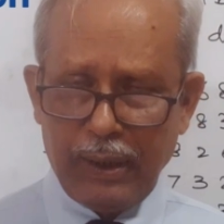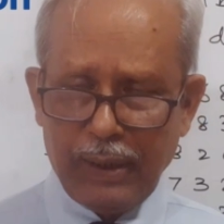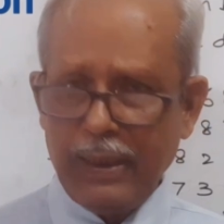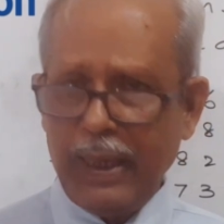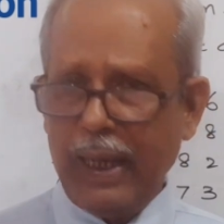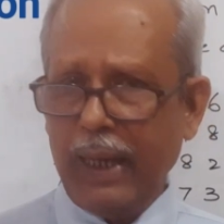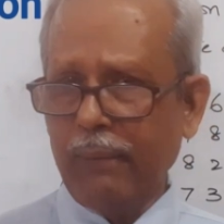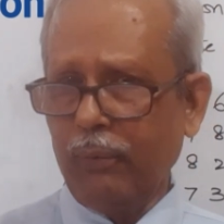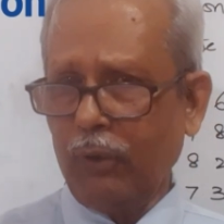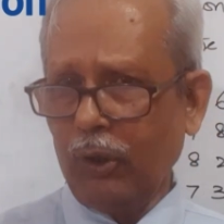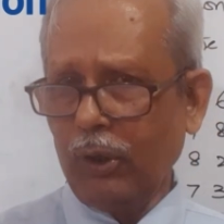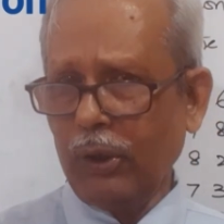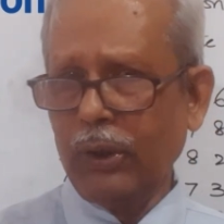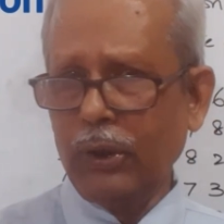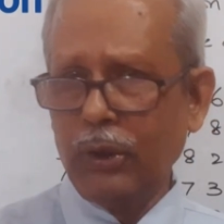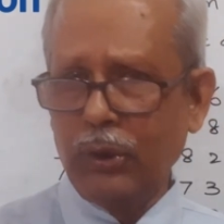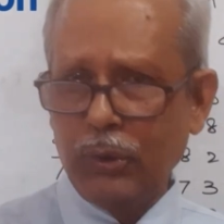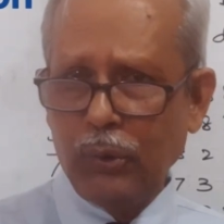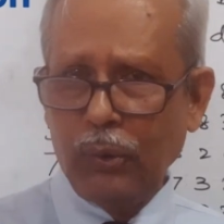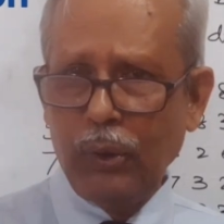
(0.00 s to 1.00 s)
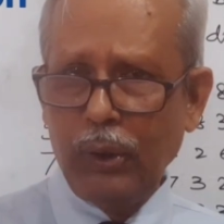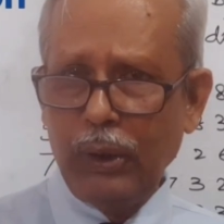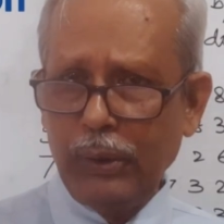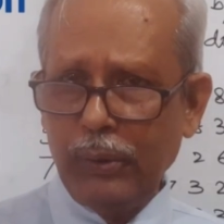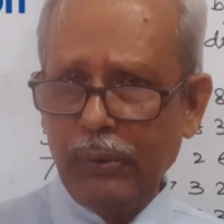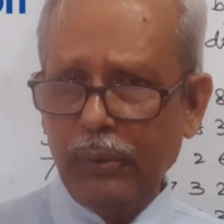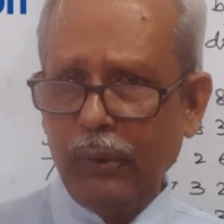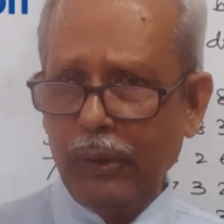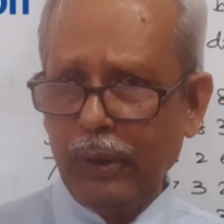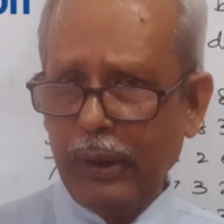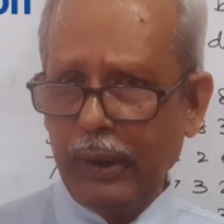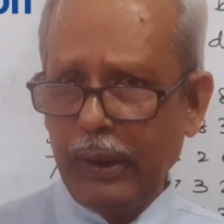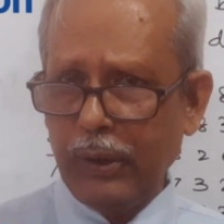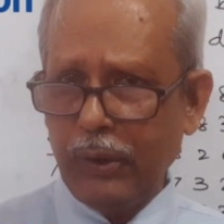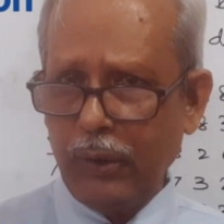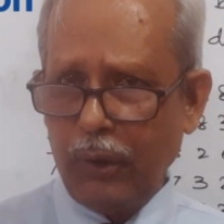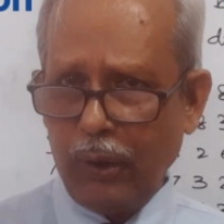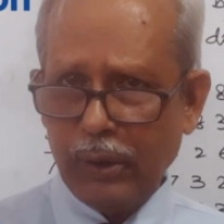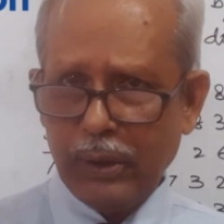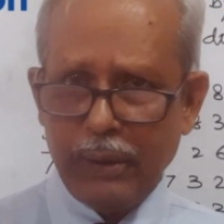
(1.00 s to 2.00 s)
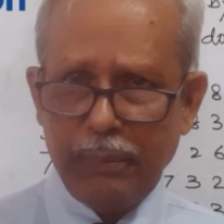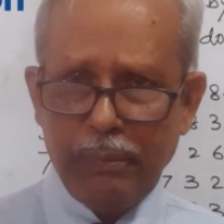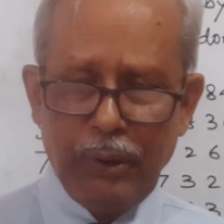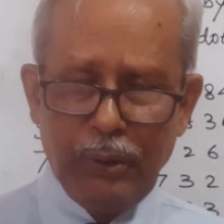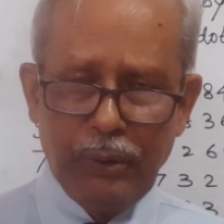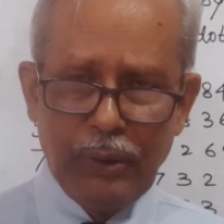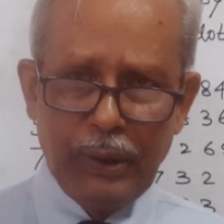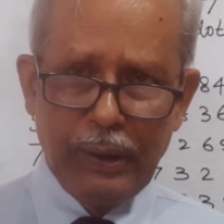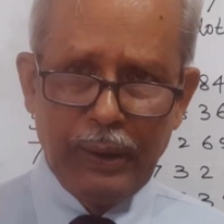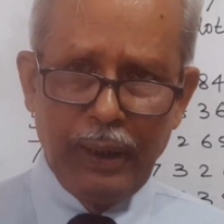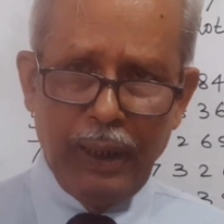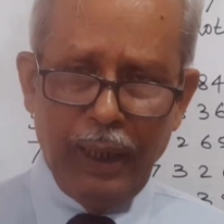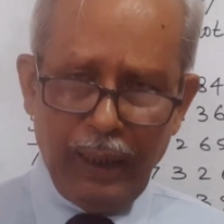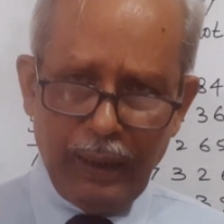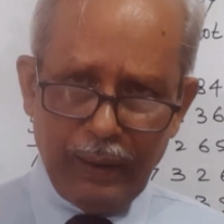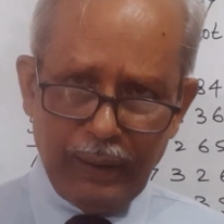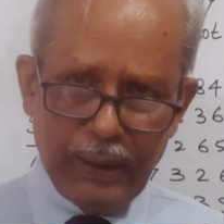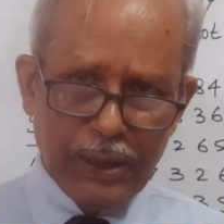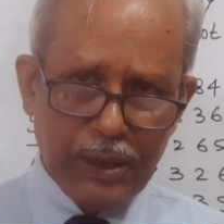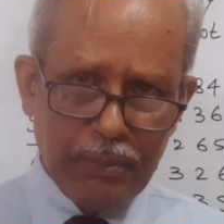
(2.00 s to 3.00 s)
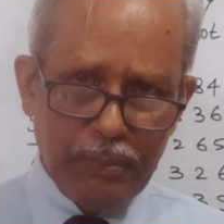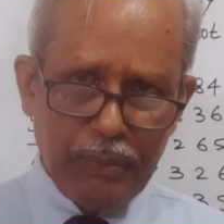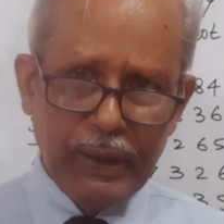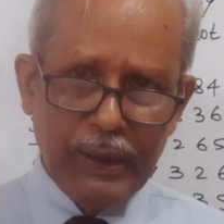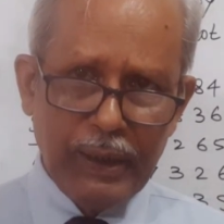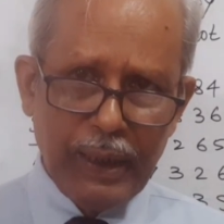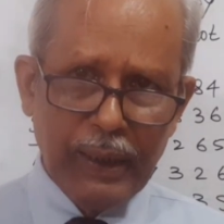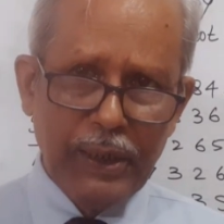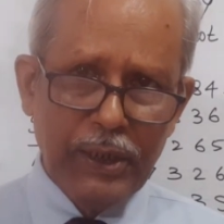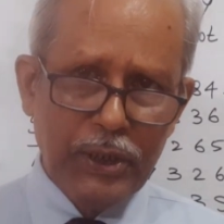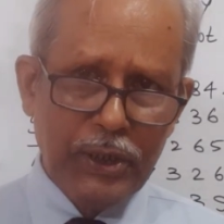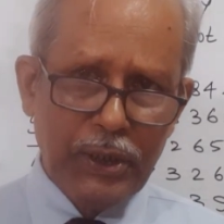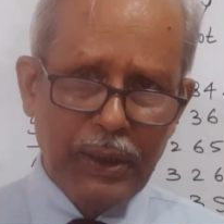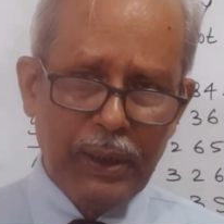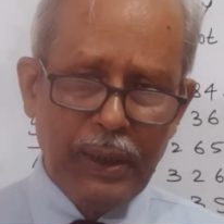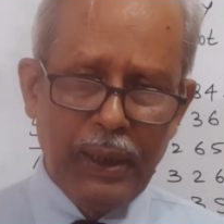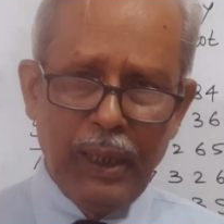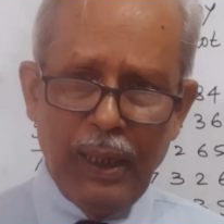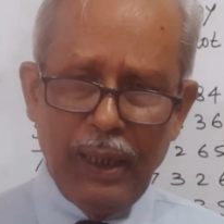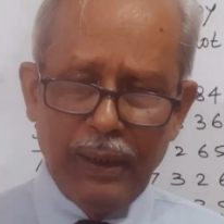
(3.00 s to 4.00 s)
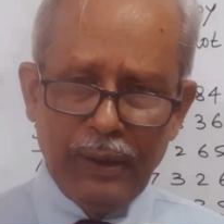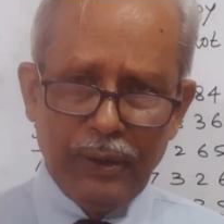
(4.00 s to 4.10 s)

As I have already told you, already talked about it, the speed addition.